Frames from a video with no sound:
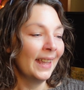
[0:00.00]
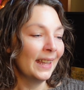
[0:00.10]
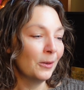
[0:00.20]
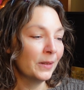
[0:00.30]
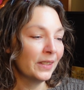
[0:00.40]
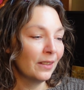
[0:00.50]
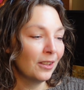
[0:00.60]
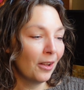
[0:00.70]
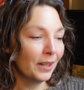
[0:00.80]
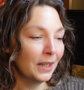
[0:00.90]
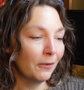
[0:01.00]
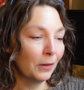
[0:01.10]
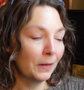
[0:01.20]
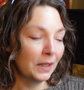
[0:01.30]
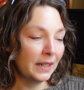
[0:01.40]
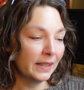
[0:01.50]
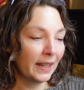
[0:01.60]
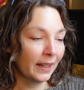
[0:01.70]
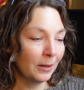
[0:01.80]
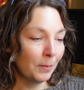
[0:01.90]
It was the longing for release
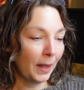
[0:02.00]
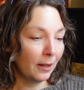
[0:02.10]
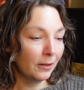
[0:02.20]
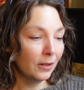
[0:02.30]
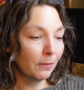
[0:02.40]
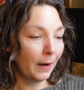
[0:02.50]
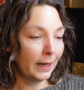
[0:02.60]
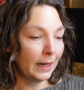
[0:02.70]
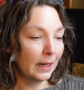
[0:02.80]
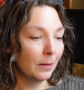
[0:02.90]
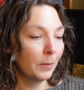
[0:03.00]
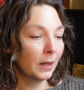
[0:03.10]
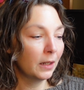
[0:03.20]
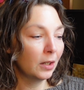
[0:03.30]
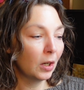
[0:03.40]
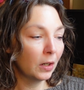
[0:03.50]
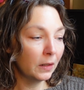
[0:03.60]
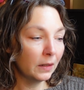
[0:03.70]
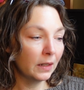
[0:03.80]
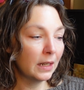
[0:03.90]
that compelled the writing, but
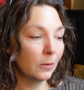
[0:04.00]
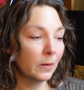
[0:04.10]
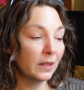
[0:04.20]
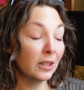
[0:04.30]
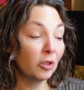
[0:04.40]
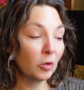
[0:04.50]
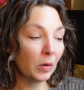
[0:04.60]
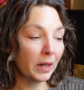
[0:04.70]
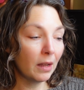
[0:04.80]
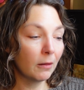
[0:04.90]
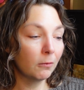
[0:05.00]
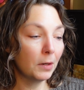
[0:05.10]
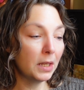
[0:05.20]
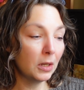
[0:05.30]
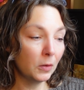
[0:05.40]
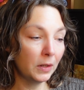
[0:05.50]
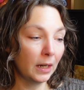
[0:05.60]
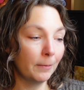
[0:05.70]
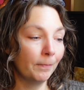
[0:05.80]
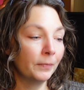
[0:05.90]
concurrently it was the joy of
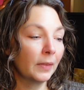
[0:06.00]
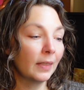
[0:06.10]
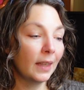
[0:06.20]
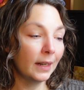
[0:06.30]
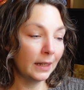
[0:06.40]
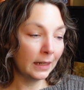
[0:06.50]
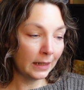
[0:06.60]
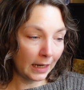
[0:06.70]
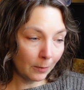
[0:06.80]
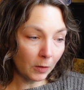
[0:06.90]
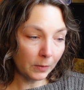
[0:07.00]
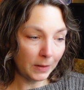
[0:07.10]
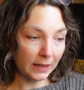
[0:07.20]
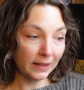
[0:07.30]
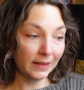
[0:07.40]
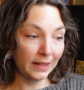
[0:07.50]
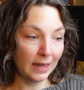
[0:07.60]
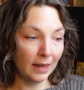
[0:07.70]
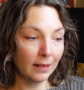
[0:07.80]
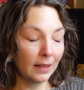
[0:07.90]
reunion that enabled me to
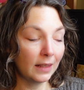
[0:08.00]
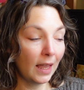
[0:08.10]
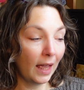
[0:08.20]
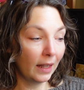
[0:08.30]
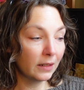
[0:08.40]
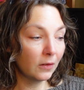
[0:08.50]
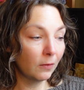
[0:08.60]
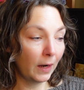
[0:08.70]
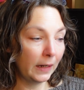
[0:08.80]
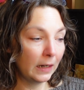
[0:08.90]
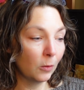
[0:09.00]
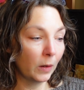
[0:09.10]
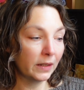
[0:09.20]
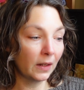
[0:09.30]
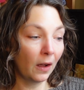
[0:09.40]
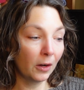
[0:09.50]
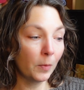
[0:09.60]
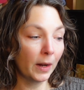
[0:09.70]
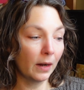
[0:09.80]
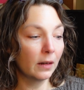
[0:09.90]
see that the act of writing one's
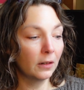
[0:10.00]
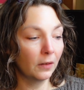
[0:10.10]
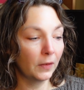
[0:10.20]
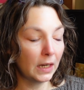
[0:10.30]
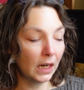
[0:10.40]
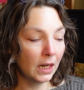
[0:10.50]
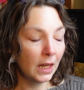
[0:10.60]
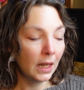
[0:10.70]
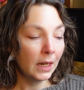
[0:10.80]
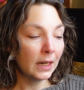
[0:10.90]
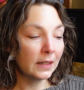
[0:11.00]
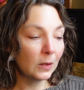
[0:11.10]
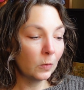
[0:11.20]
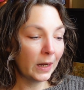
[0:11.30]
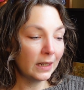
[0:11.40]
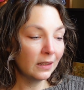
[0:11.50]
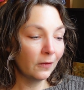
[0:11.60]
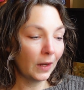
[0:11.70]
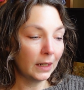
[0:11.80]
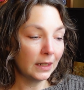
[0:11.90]
autobiography is a way to
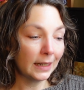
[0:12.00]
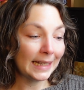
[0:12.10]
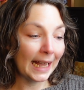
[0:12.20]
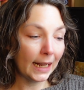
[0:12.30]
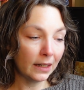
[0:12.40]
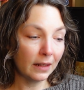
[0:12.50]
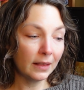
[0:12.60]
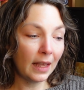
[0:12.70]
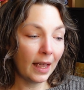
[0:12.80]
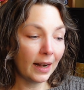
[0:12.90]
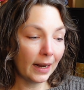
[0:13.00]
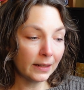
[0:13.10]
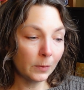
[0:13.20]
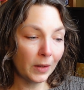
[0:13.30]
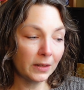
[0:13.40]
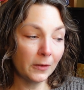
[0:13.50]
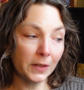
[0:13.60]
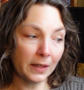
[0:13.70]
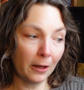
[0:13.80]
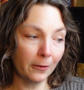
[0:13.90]
find again that aspect of
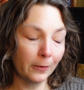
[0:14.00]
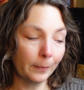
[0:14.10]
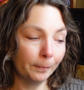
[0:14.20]
self